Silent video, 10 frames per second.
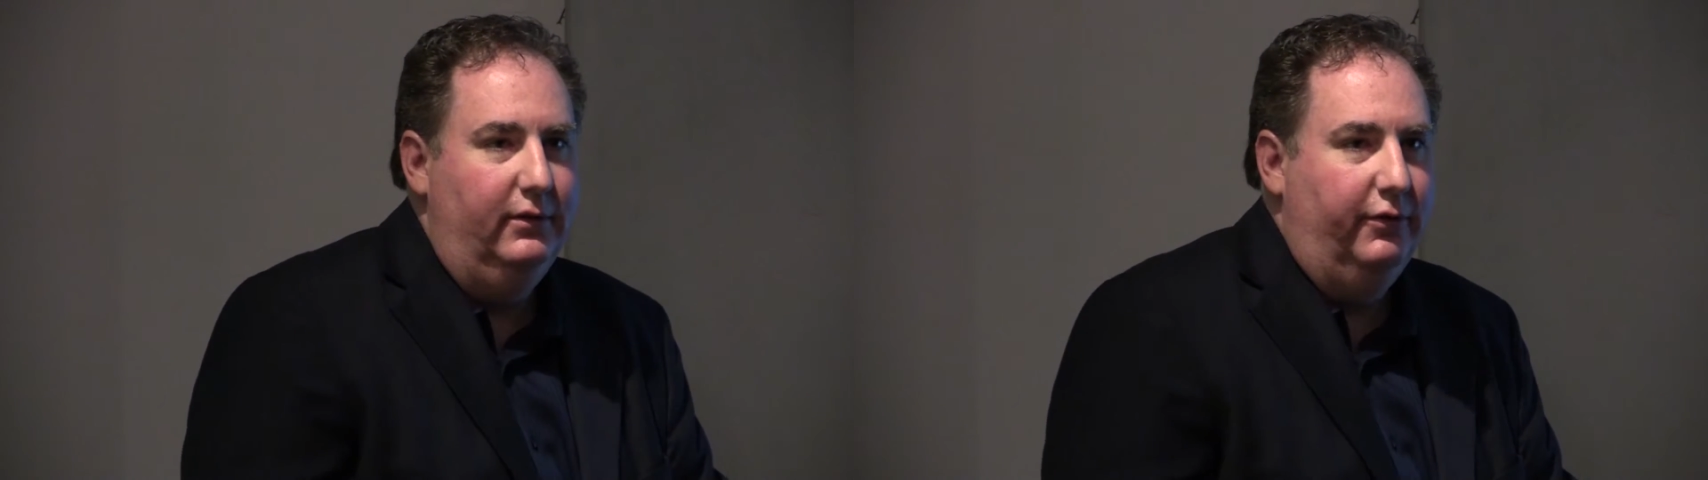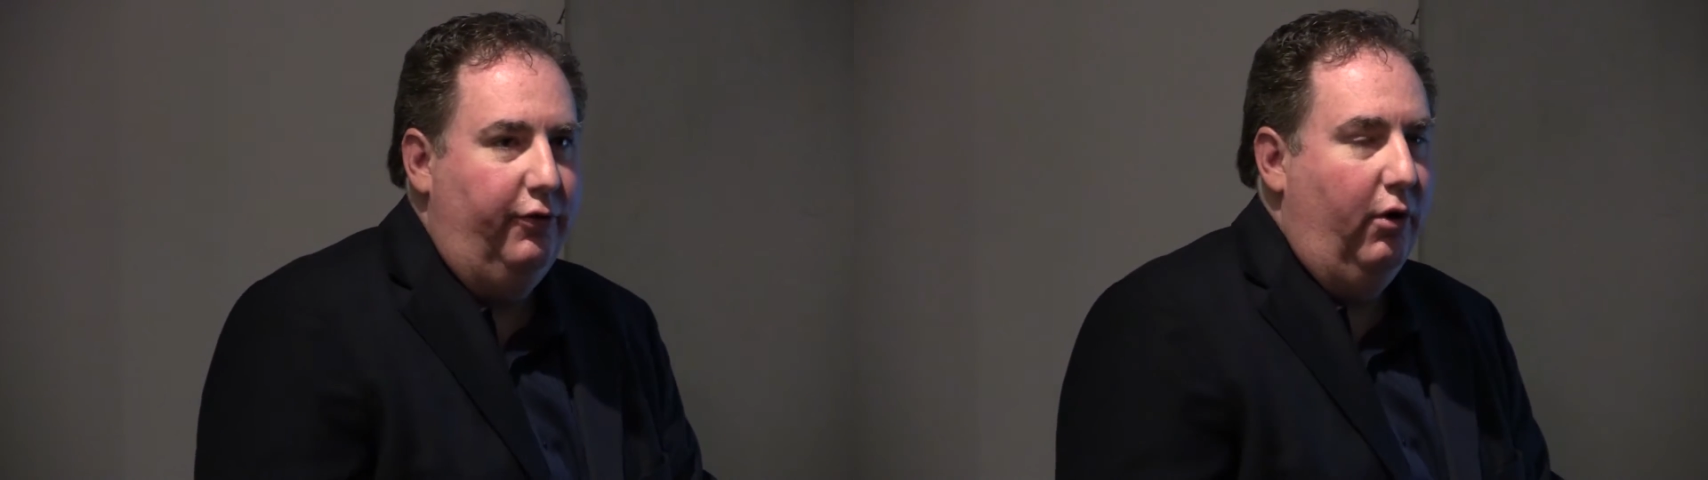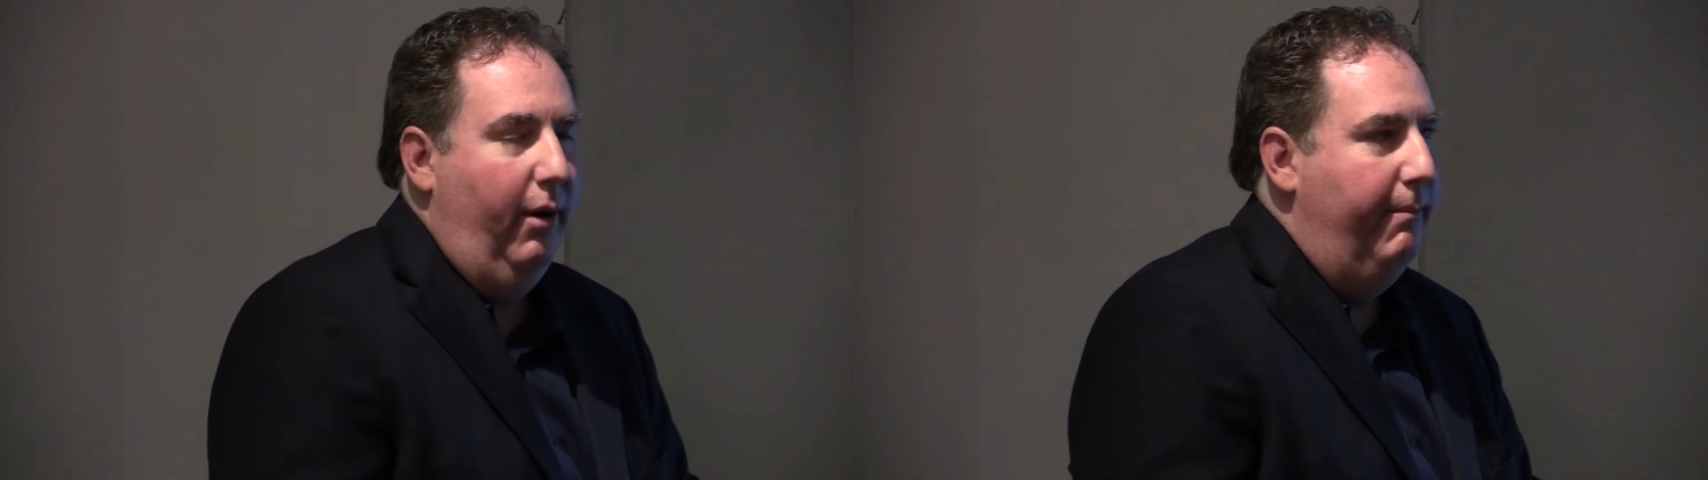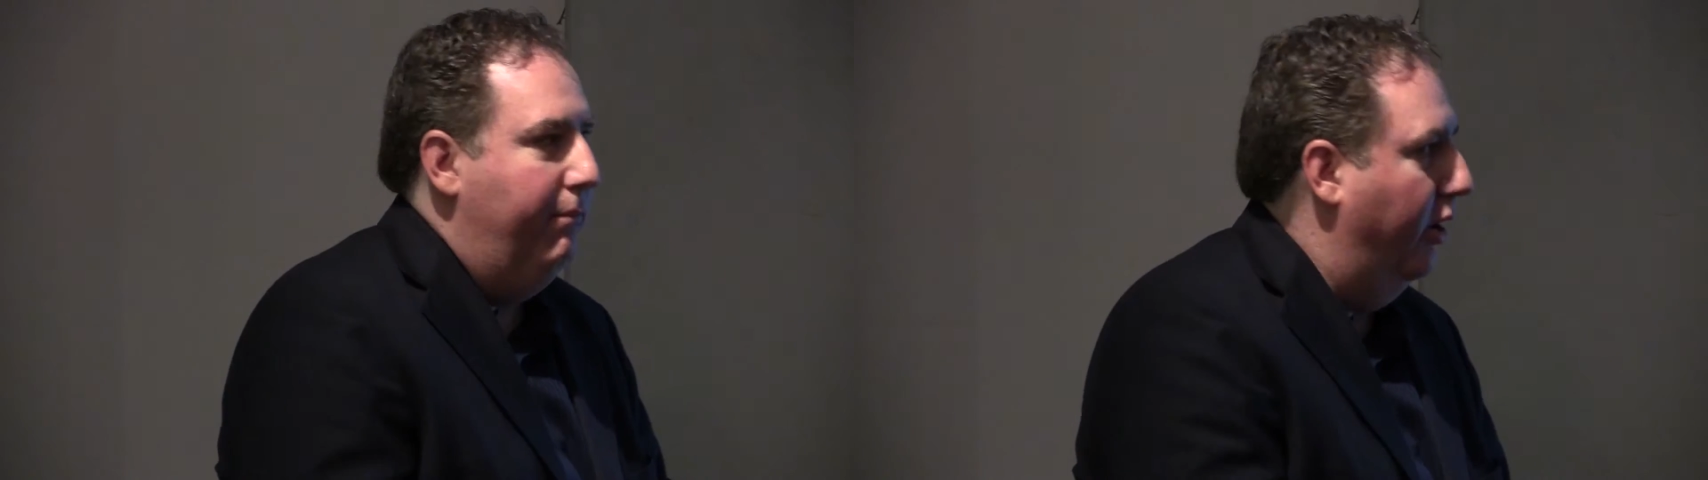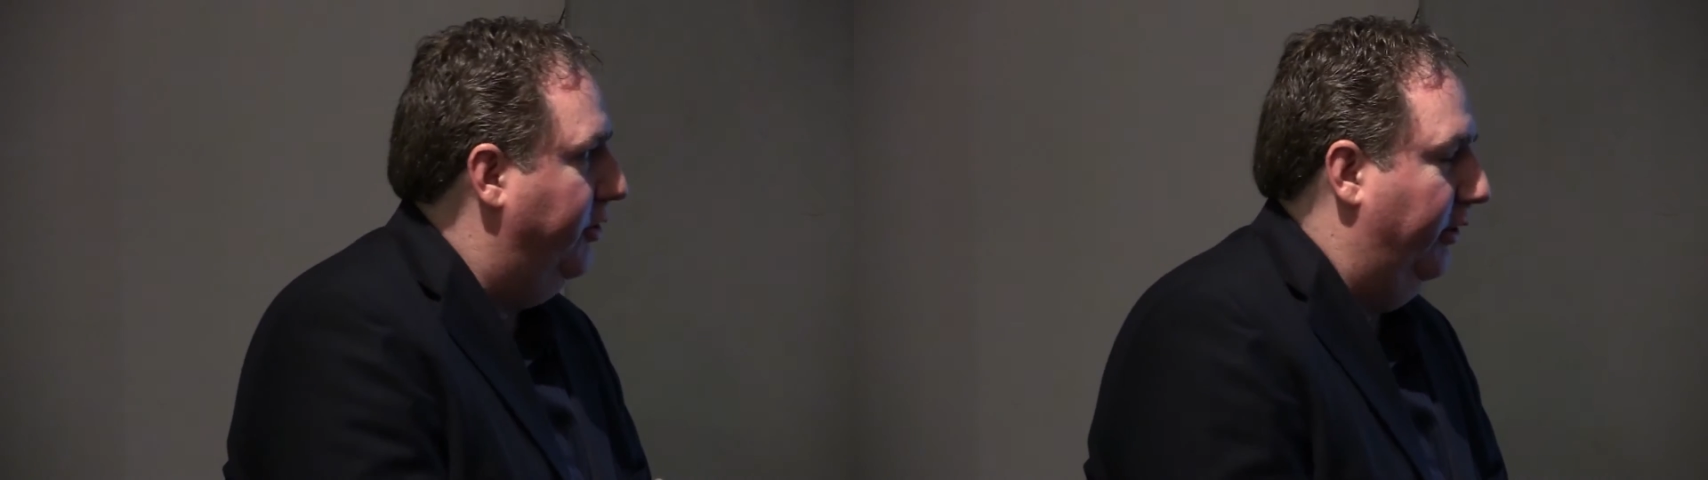for
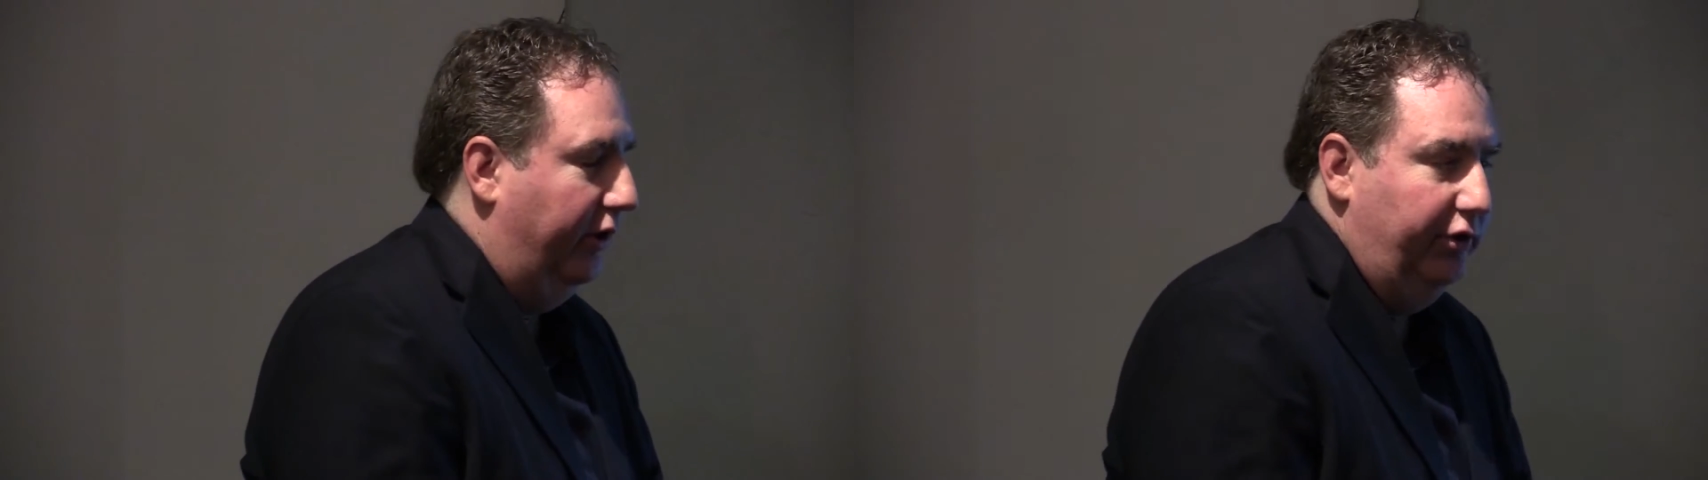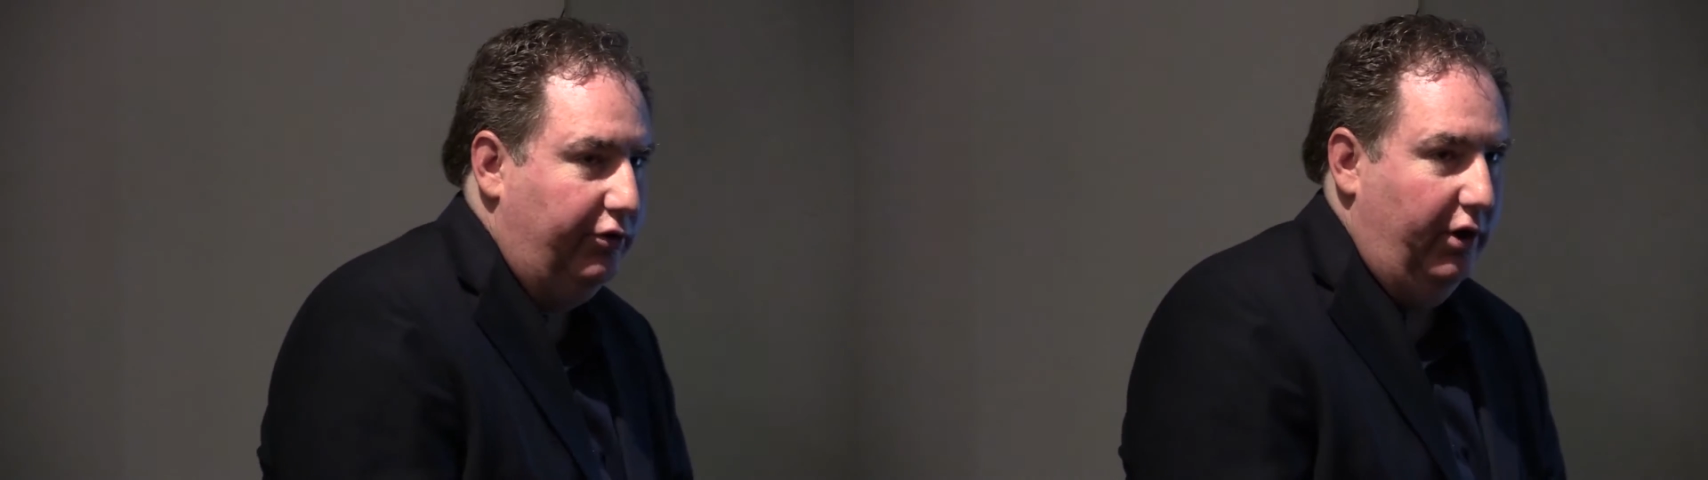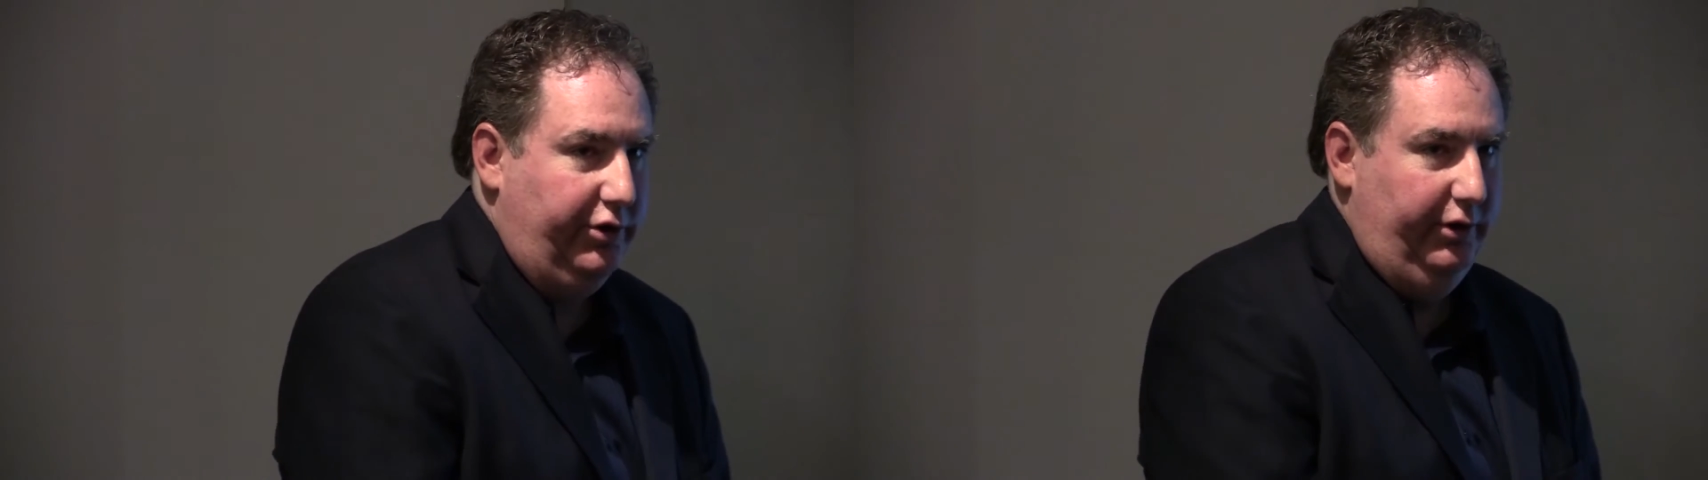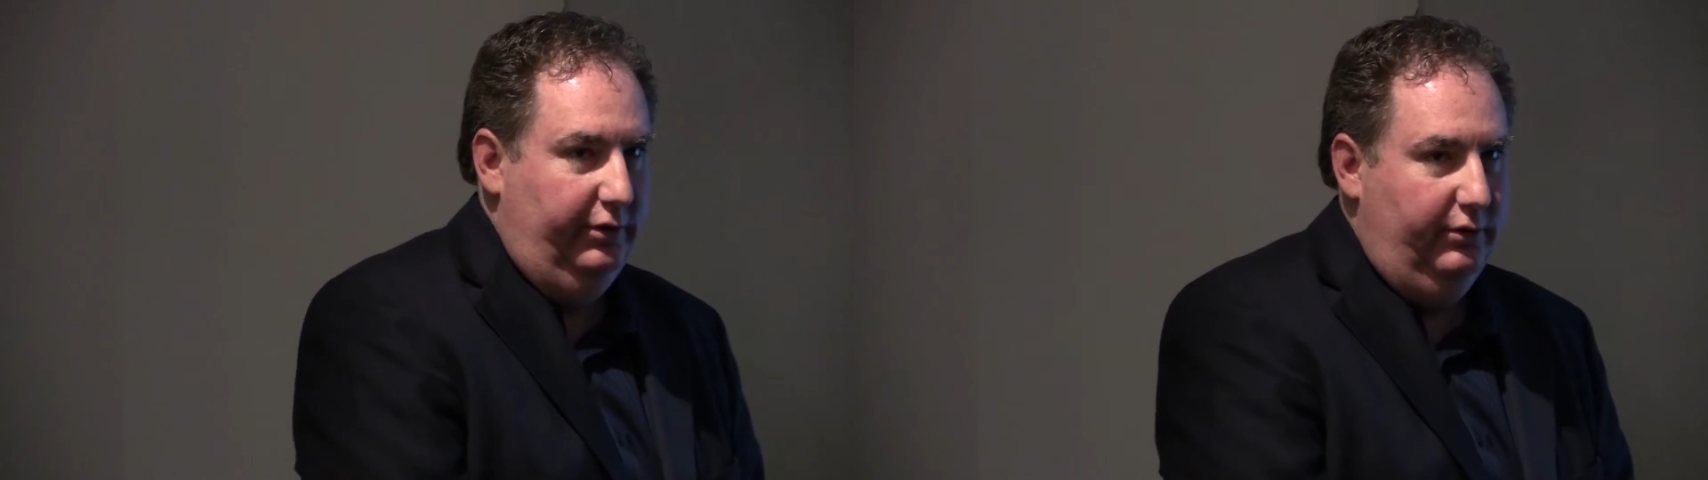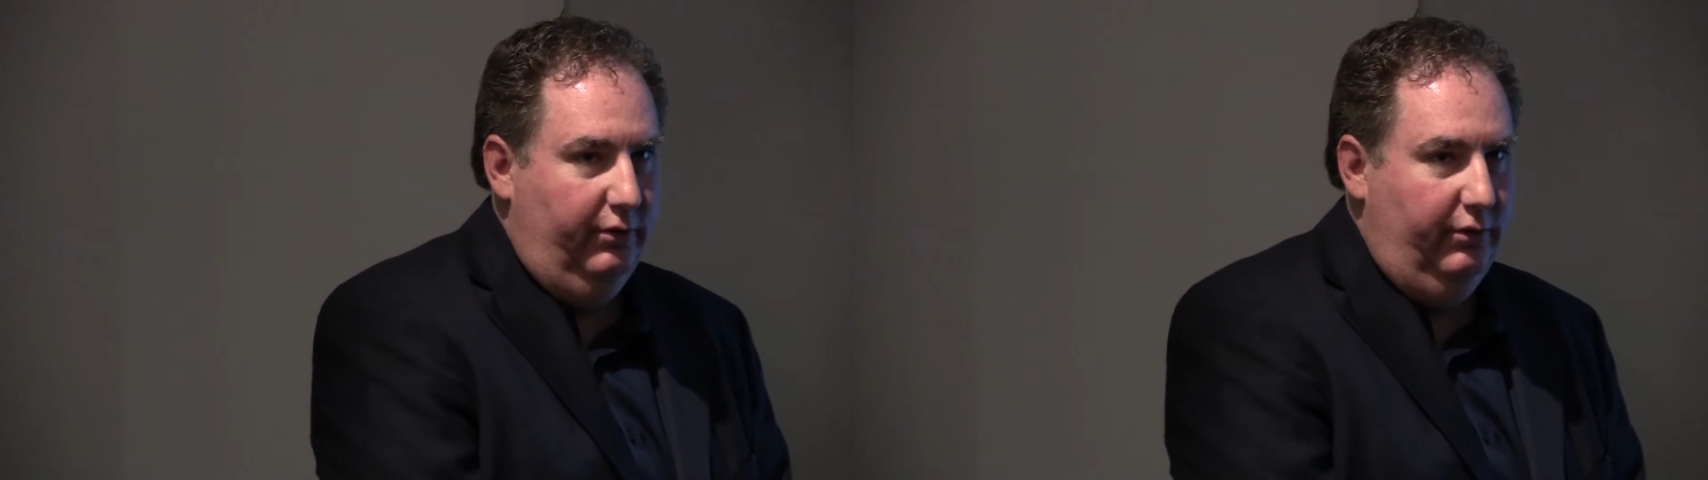much of the construction,